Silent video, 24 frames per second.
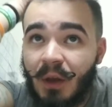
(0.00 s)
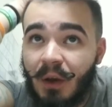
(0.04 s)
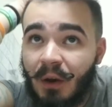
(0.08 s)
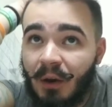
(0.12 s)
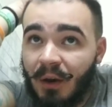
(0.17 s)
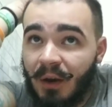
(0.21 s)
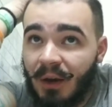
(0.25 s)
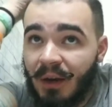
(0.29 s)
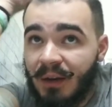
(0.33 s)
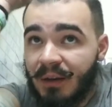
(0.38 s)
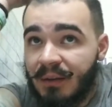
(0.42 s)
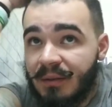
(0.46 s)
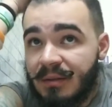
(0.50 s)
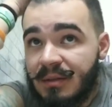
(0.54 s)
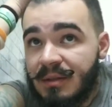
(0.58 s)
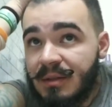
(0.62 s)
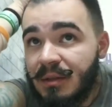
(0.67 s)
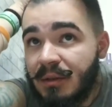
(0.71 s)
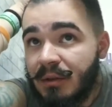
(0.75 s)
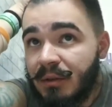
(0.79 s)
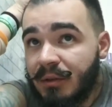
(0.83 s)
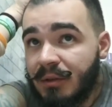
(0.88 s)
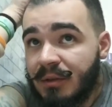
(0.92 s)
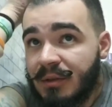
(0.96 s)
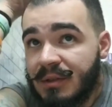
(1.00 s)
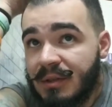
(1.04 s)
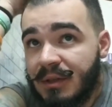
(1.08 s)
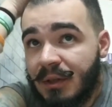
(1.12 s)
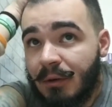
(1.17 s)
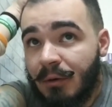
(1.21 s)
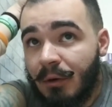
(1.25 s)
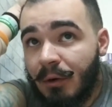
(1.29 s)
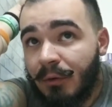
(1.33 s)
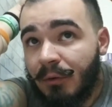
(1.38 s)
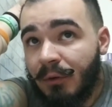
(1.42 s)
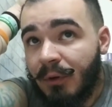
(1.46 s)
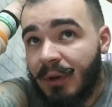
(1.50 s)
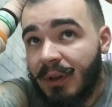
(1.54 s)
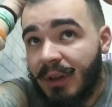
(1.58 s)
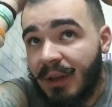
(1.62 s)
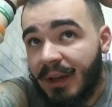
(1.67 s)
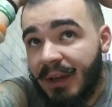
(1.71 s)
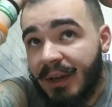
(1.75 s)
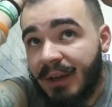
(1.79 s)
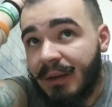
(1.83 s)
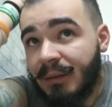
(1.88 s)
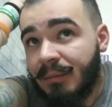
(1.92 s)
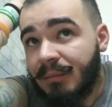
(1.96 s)
Alright, so you just go over it
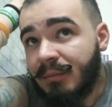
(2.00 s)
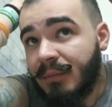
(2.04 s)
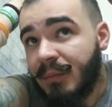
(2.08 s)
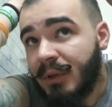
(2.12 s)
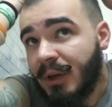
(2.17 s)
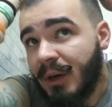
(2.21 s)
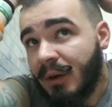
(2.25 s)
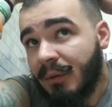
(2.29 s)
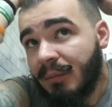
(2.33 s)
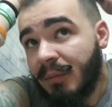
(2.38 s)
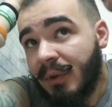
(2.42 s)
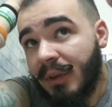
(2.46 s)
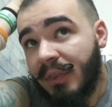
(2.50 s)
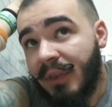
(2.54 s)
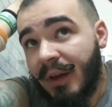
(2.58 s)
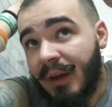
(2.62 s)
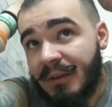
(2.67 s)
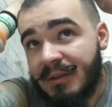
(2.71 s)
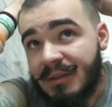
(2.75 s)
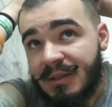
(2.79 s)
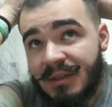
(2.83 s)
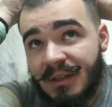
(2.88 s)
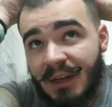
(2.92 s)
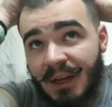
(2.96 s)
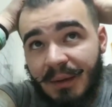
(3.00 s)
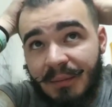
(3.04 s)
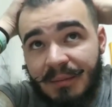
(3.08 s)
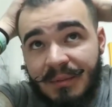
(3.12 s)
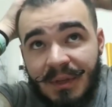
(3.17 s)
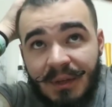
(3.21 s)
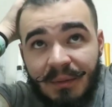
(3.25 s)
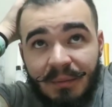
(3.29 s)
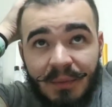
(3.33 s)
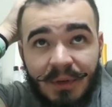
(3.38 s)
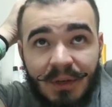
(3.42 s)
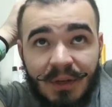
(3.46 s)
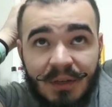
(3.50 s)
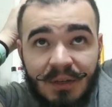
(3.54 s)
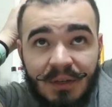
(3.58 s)
like, you know, 1,000 times like me